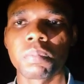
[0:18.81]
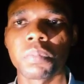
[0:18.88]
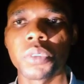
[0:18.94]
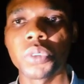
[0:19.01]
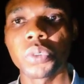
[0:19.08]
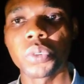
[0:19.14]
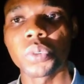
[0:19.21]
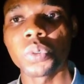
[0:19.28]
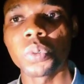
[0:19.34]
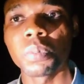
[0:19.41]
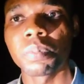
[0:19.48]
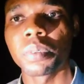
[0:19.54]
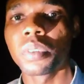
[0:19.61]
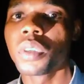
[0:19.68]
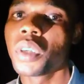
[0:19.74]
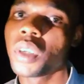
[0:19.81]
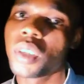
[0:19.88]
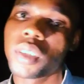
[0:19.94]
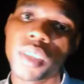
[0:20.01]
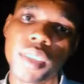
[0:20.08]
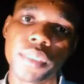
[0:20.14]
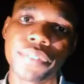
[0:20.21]
YouTube,
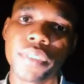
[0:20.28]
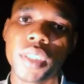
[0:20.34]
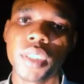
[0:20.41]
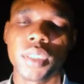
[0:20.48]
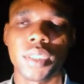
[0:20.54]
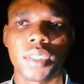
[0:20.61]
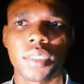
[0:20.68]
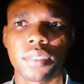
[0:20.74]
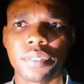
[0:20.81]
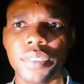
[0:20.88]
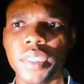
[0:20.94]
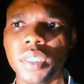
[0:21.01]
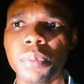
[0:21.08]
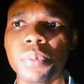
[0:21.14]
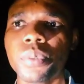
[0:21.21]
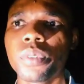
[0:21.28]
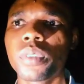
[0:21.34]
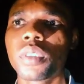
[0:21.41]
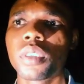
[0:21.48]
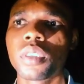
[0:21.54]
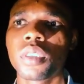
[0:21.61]
Netflix, Facebook,